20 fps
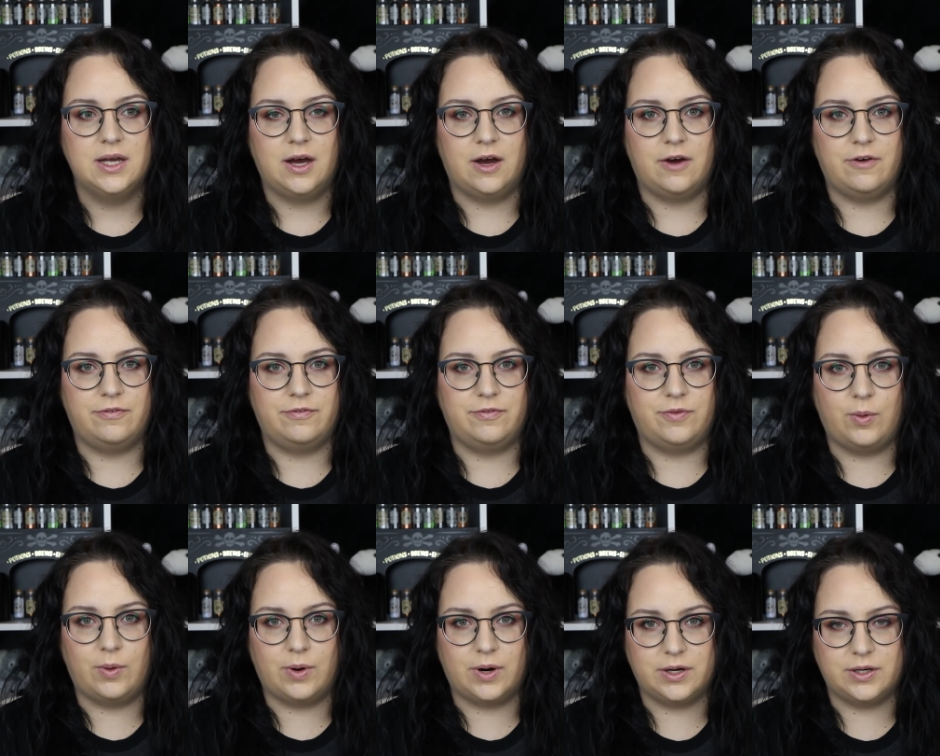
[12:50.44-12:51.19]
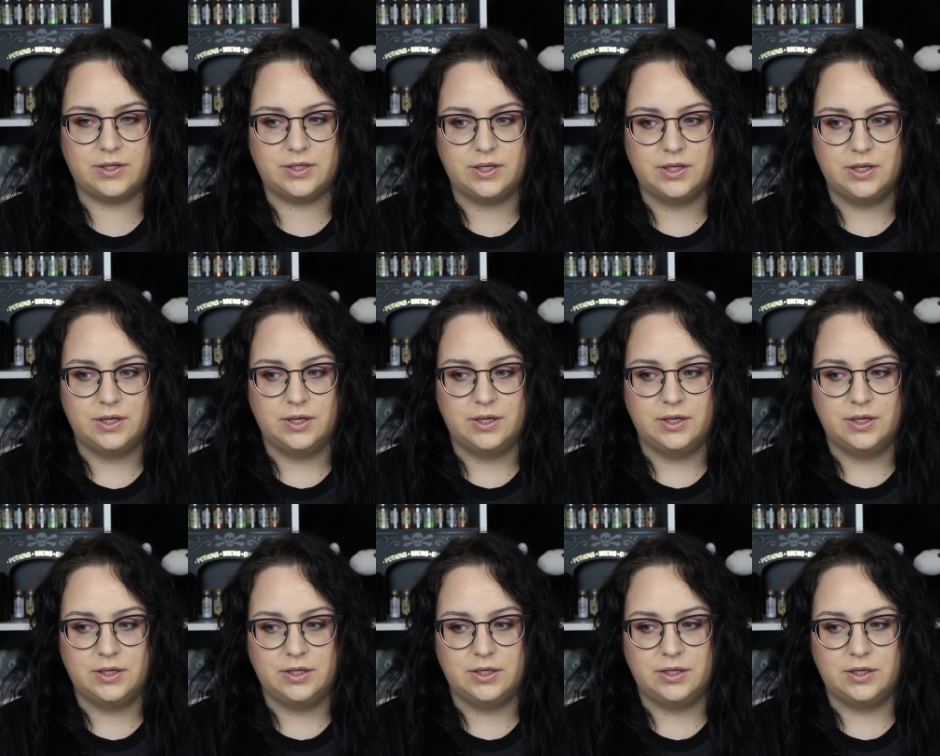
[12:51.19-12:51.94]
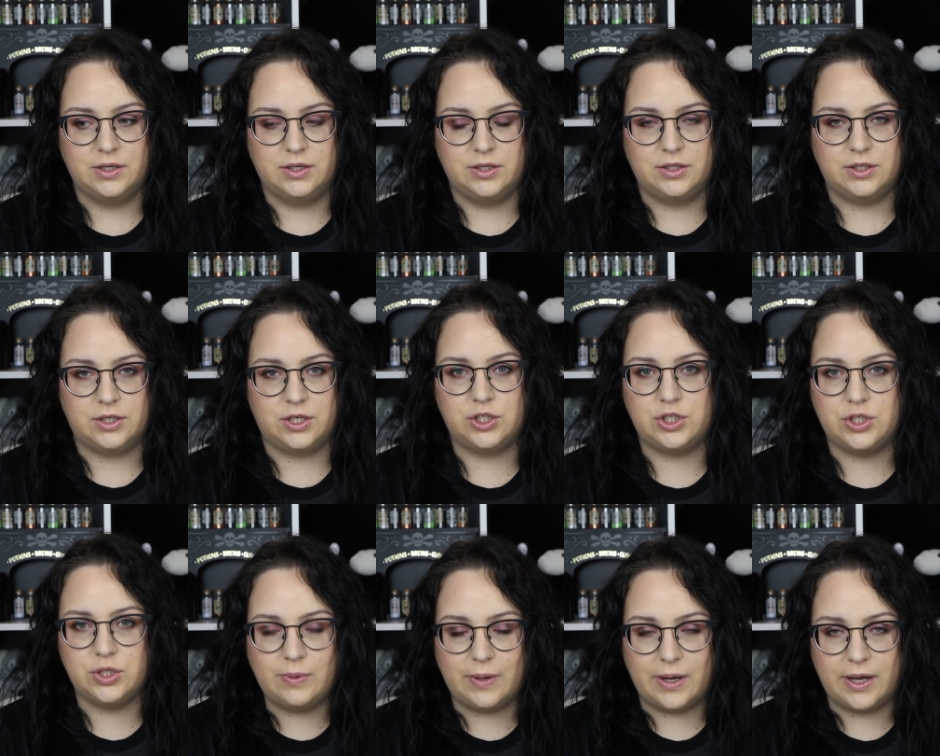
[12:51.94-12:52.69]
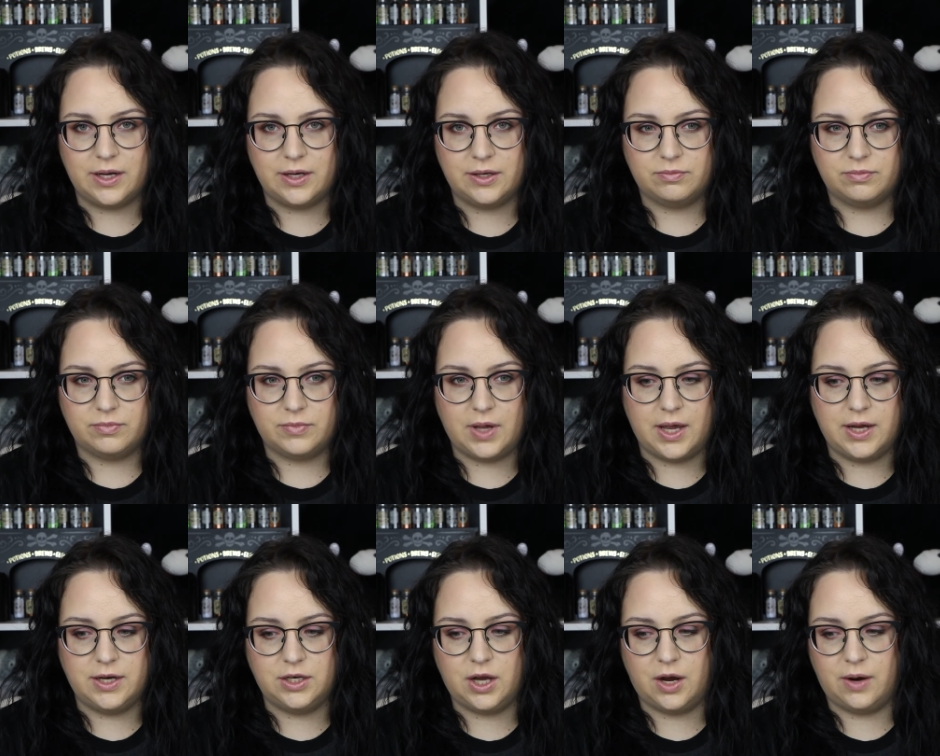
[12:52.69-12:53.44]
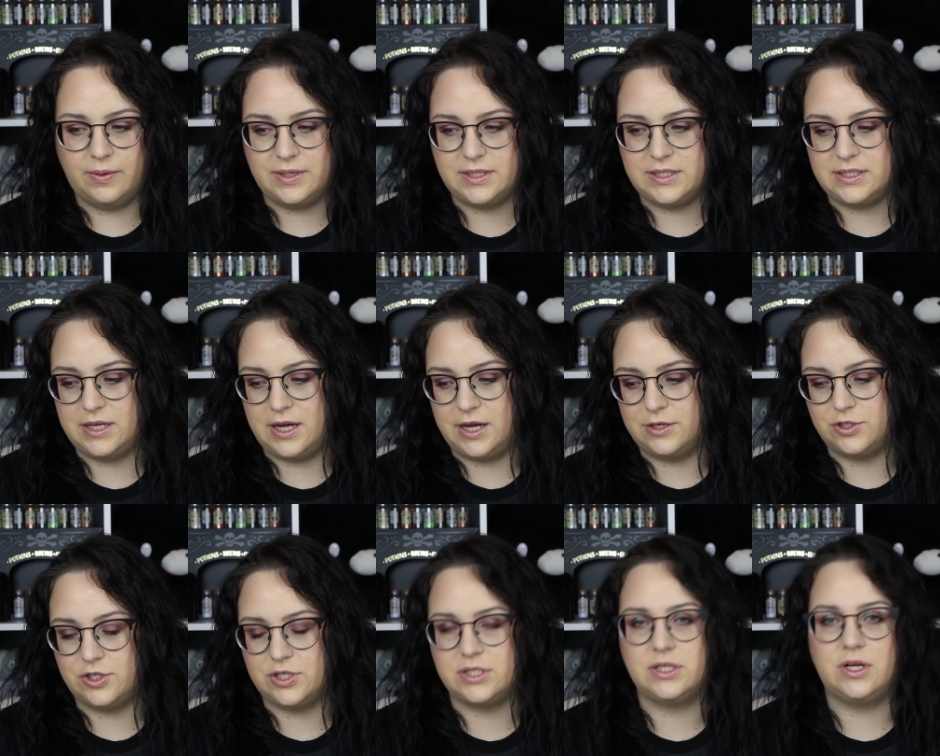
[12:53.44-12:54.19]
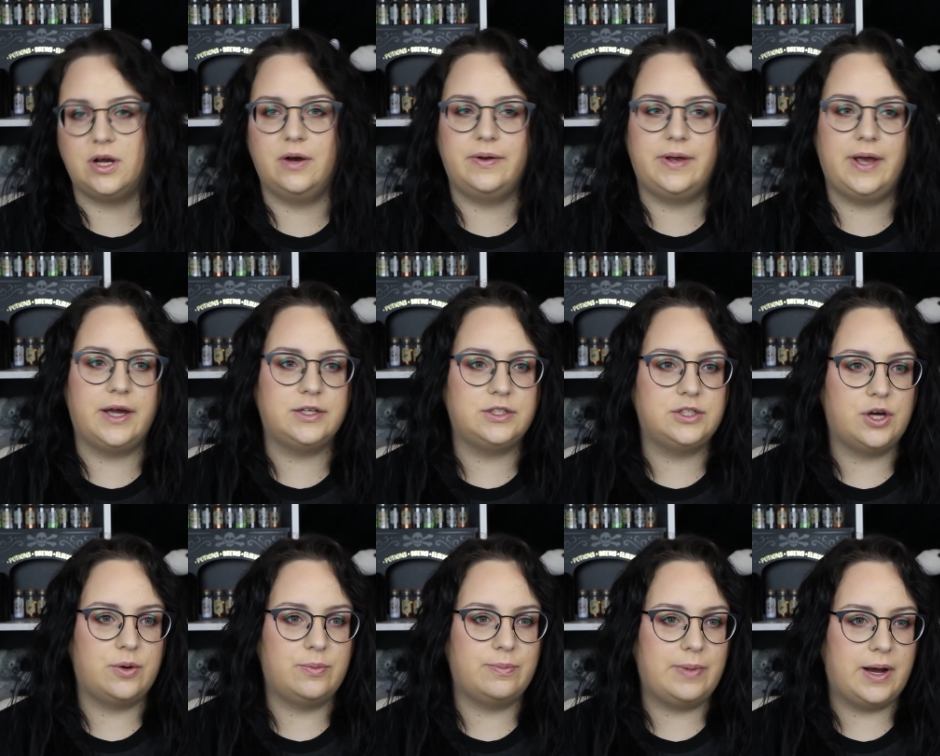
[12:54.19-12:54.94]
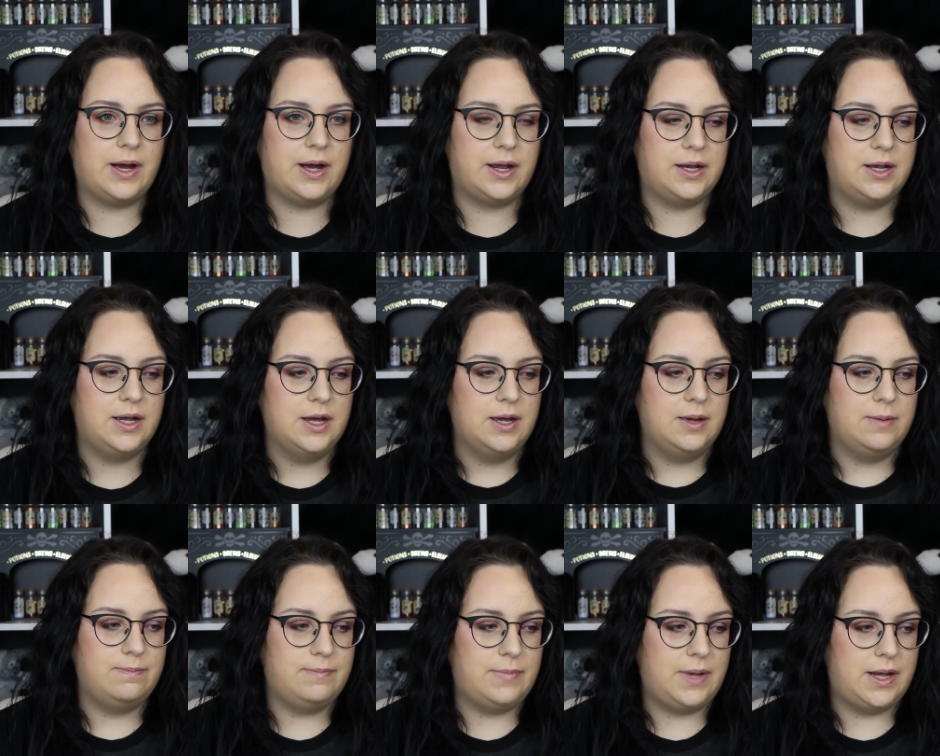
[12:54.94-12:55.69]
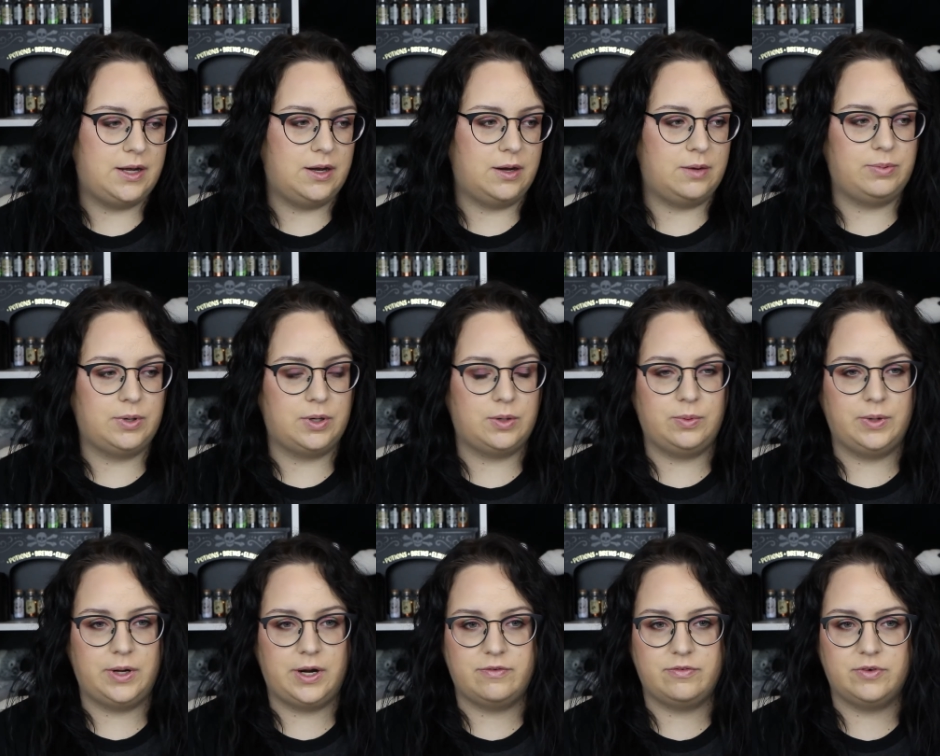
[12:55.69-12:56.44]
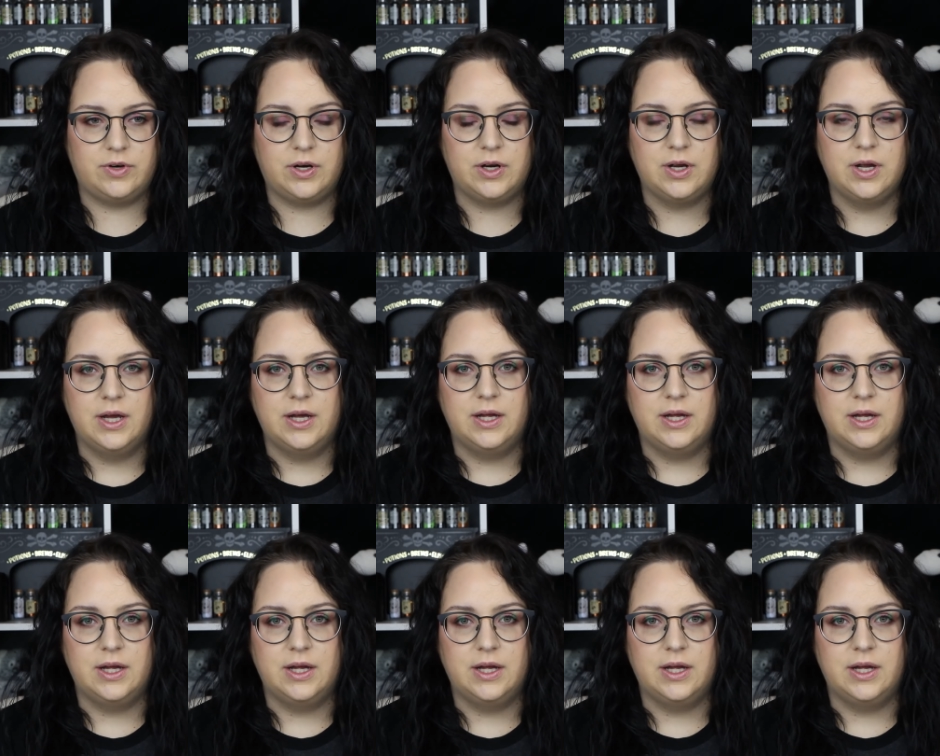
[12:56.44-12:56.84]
afford to do it. And no, it's not just, okay, don't buy makeup or whatever.